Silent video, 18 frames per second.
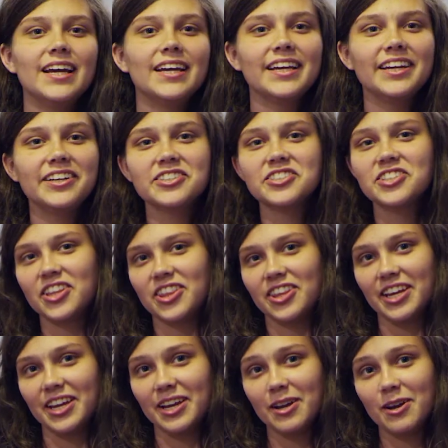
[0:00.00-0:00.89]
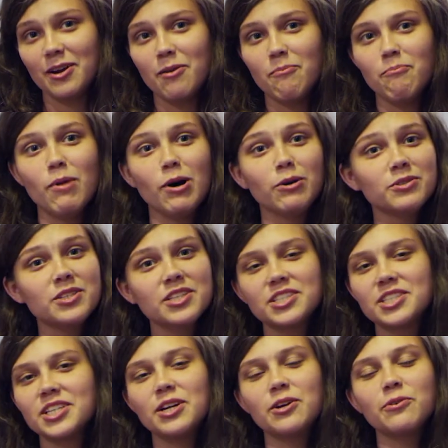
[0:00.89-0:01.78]
Here's the thing
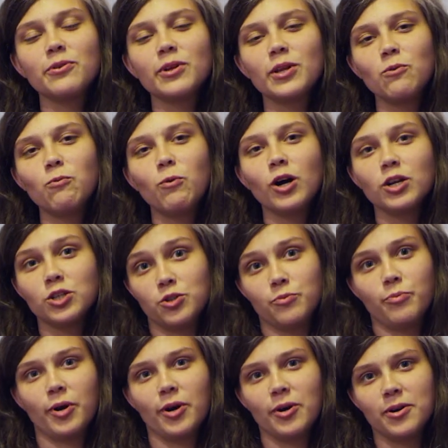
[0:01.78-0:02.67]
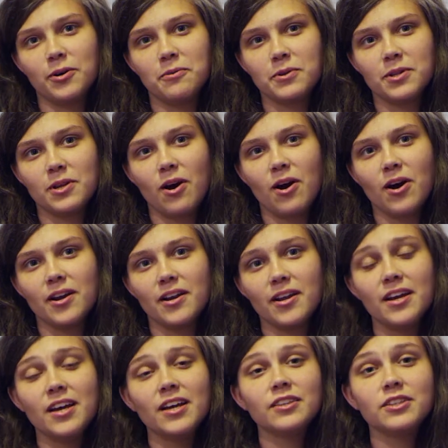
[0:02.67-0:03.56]
Moses didn't really want to partner with God.
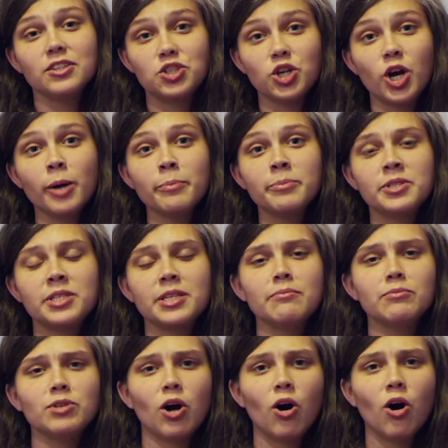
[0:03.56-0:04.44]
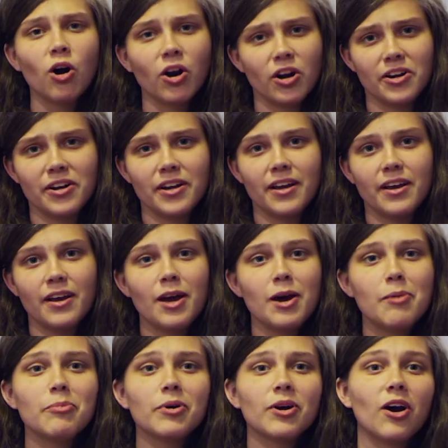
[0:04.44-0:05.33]
The job seemed hard,
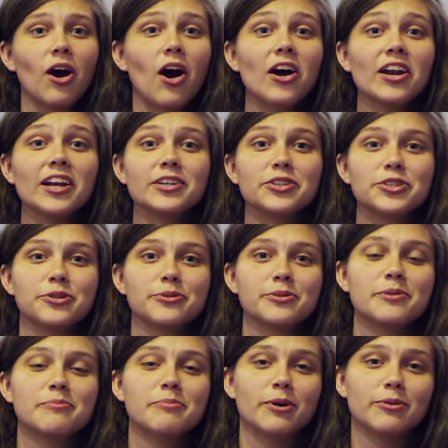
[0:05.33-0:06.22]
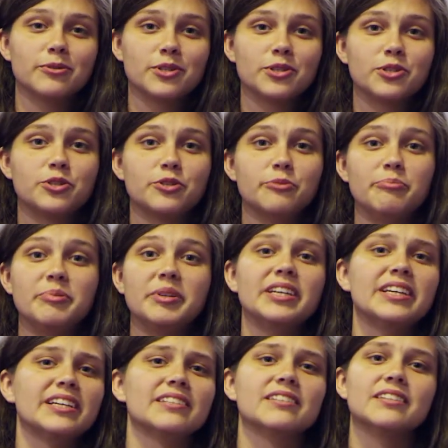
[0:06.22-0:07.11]
but God had chosen Moses to be
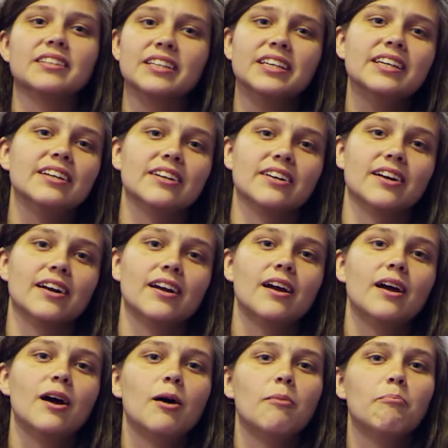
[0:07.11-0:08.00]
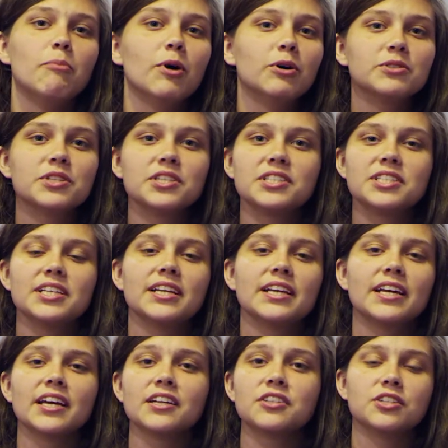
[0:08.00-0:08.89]
his leader. Moses
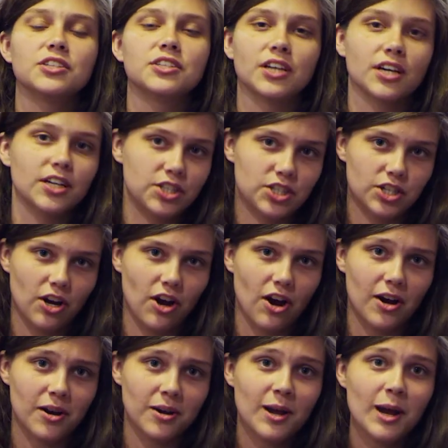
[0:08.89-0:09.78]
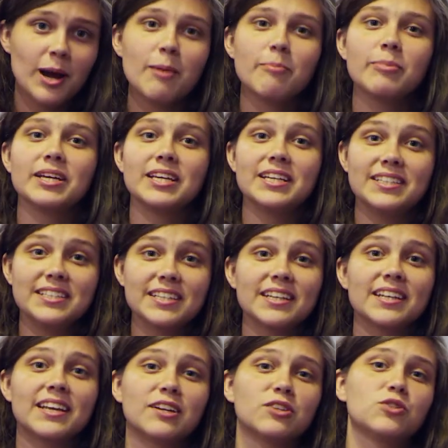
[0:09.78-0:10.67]
didn't get to touch God, but he
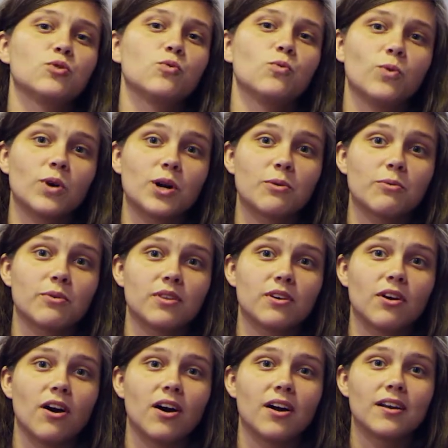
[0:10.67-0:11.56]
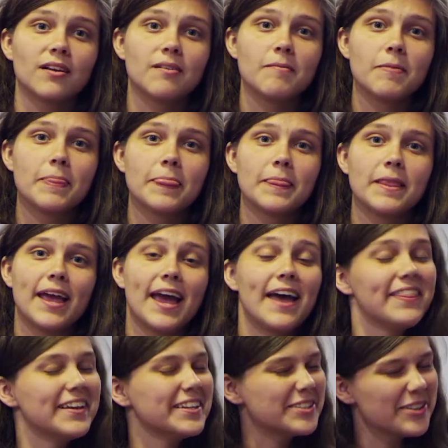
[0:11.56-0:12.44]
did get to work with God.
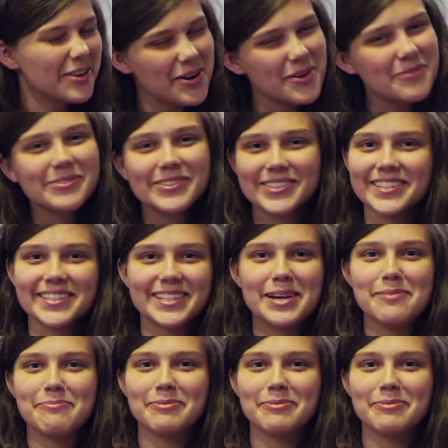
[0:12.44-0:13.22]
And that's almost the same